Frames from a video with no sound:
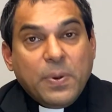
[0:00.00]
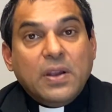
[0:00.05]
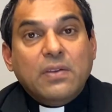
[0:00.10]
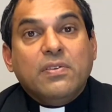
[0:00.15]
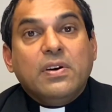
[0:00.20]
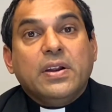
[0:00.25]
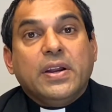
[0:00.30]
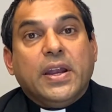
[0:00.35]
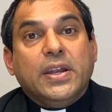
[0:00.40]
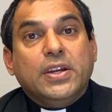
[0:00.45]

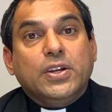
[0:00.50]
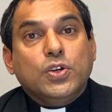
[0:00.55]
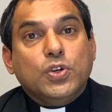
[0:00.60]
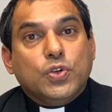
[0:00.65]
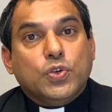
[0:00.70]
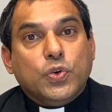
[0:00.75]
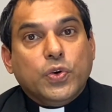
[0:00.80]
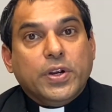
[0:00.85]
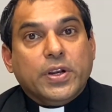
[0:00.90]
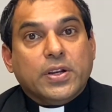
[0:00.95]
were ready to
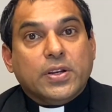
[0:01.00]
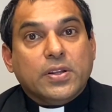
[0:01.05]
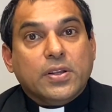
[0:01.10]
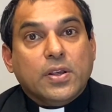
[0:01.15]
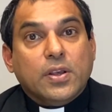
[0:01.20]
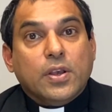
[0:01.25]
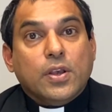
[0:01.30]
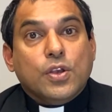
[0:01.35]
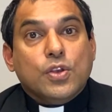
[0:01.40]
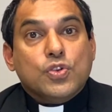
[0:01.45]
do it
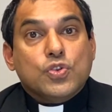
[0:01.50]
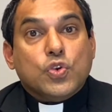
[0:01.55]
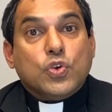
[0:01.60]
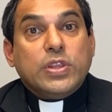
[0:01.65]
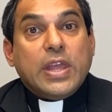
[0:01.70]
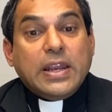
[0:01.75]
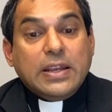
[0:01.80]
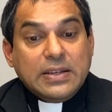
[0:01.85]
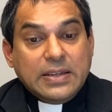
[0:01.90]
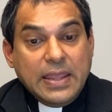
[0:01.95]
so
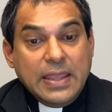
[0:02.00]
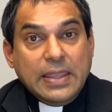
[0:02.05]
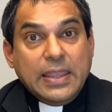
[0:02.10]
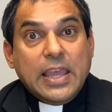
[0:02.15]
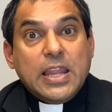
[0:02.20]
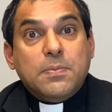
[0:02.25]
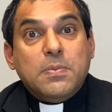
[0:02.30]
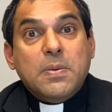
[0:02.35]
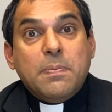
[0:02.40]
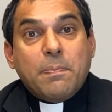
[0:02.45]
that they
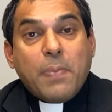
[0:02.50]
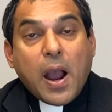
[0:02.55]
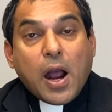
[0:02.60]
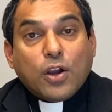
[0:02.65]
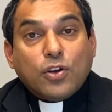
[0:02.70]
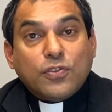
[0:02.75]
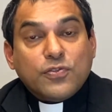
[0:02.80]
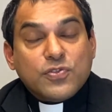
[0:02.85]
can be part of